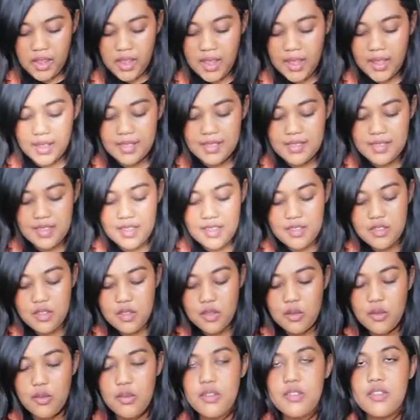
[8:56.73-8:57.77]
It says,
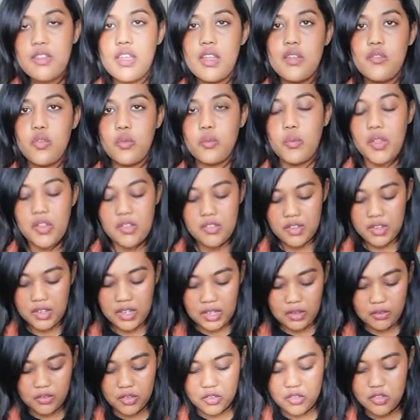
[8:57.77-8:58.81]
use the information
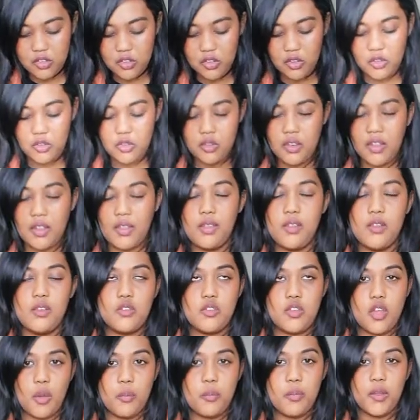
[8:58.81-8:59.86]
given to you during this
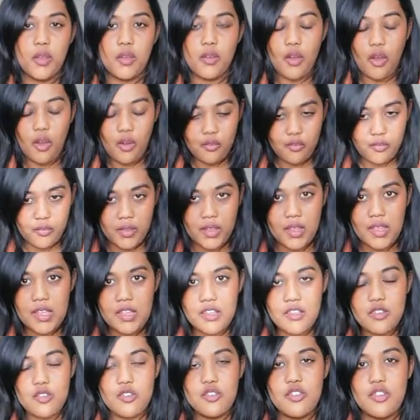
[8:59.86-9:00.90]
topic of the
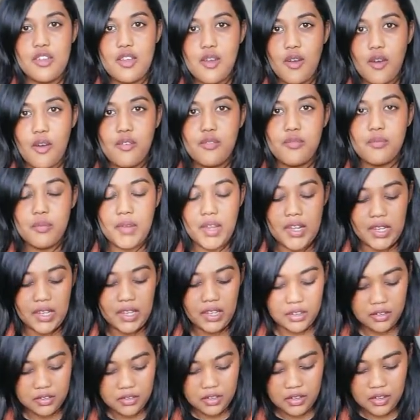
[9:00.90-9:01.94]
history of
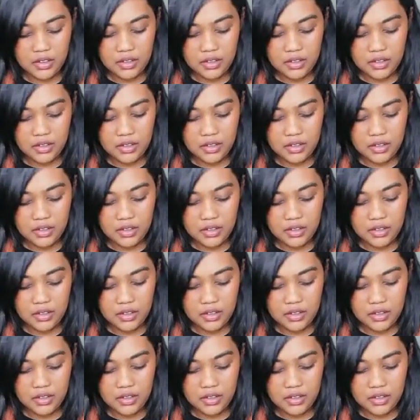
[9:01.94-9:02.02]
money.